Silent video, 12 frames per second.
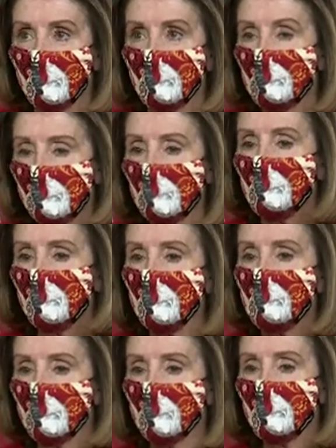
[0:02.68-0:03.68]
excited
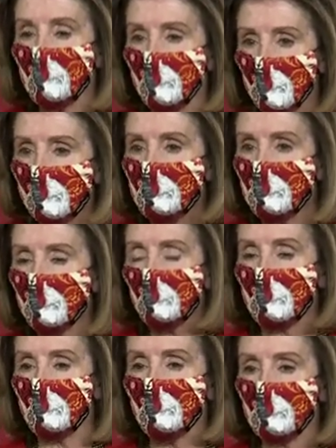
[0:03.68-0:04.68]
about the
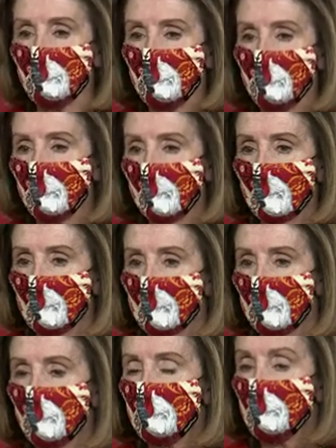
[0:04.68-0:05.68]
prospect that the
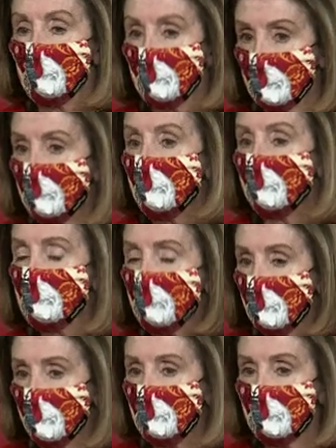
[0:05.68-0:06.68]
there's a
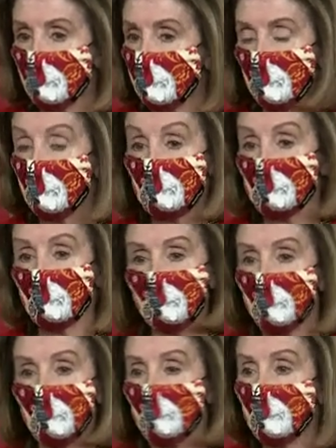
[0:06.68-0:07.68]
bipartisan bill because I
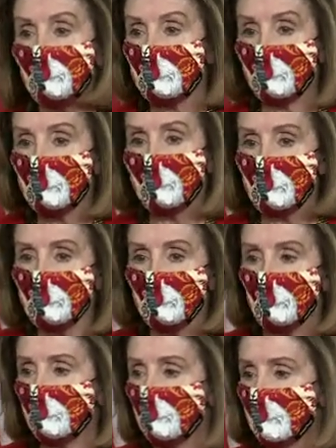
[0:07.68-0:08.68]
told members I'm not
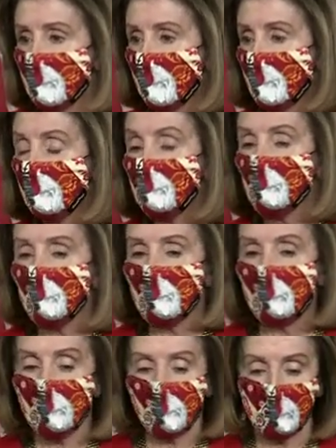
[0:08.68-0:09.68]
bringing any more
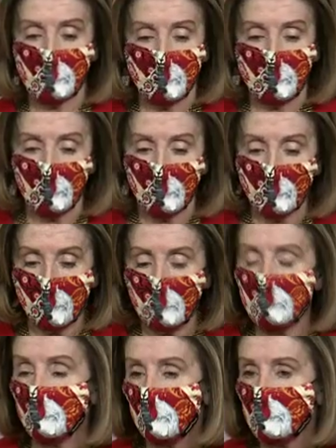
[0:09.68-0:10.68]
bills that are
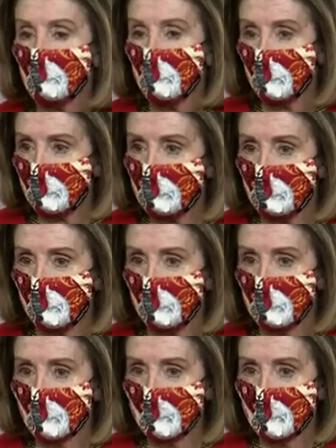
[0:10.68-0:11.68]
not
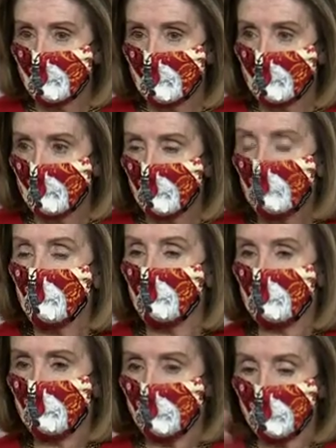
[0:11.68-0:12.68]
bipartisan. We
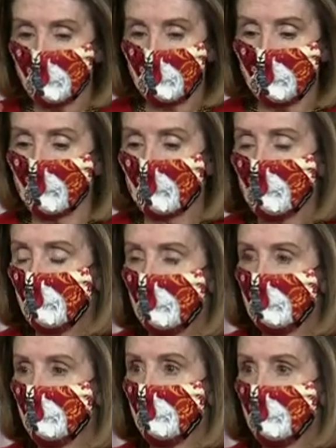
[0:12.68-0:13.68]
wanted to
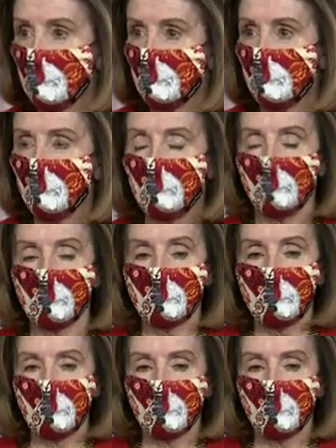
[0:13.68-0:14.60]
to to um,